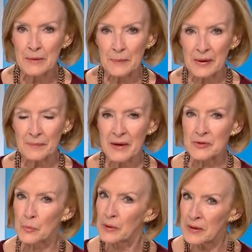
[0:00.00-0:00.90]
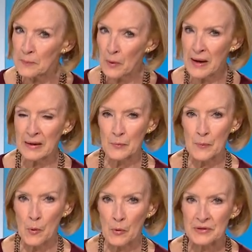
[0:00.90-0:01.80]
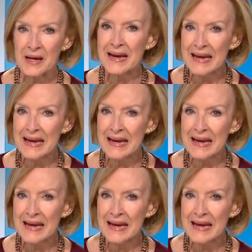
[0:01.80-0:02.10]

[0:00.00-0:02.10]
But as William Brangham reports,